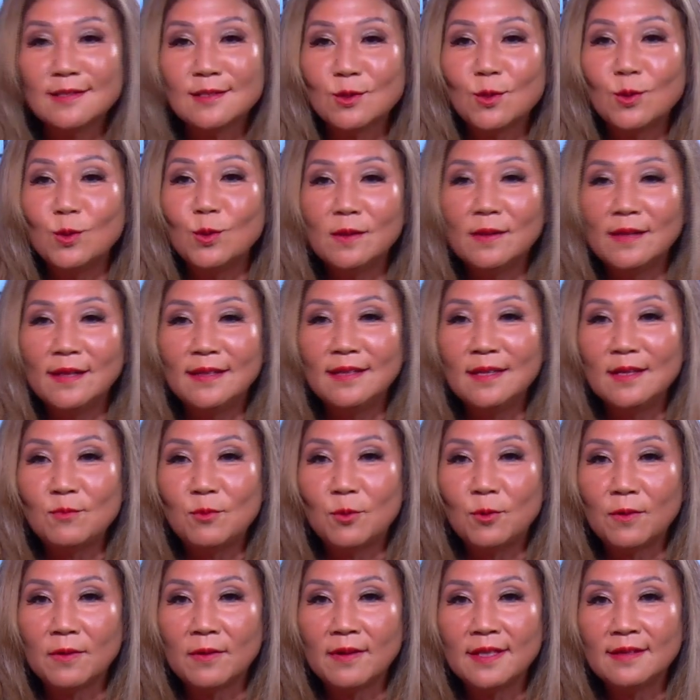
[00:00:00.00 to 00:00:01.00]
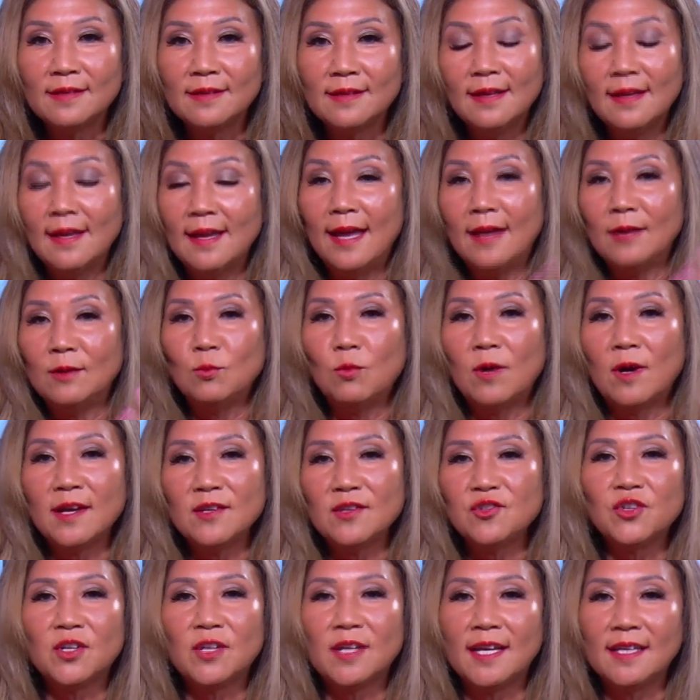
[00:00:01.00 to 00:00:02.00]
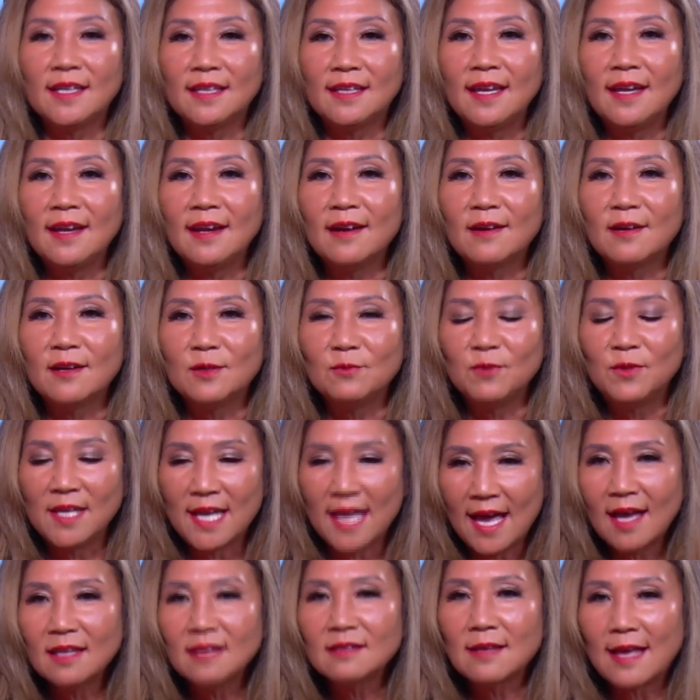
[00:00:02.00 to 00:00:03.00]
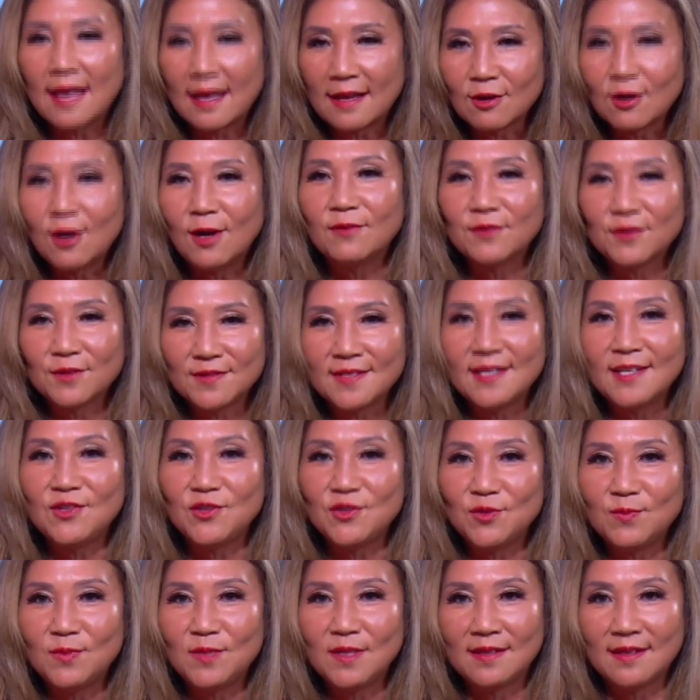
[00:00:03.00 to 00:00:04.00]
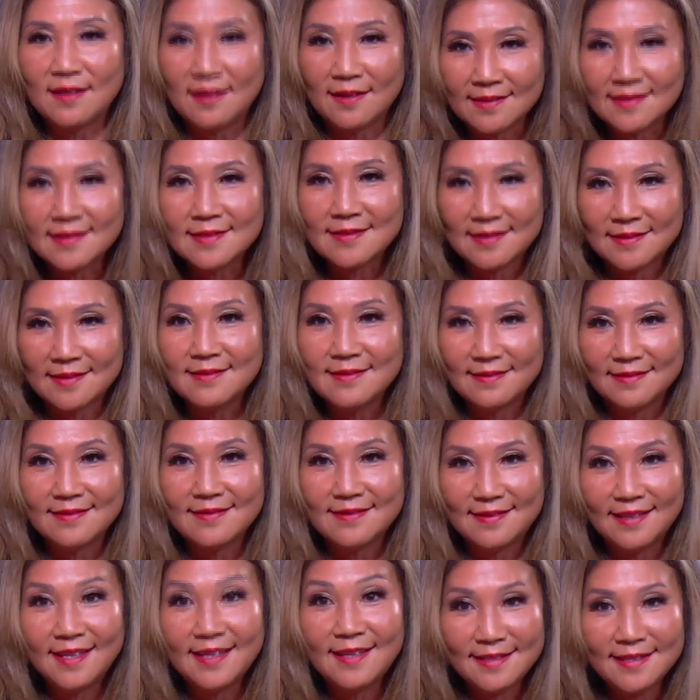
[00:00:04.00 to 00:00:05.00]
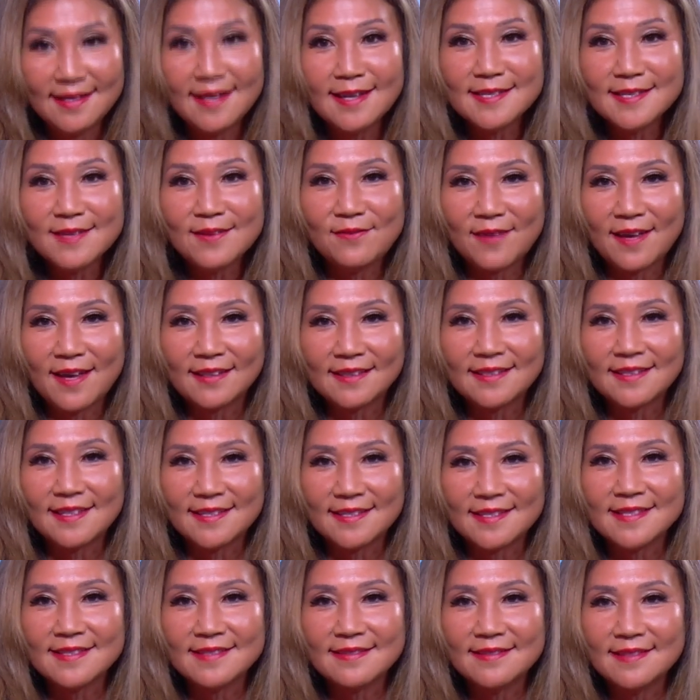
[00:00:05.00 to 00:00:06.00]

school anymore, and why should I care? And we had that conversation because it does affect us.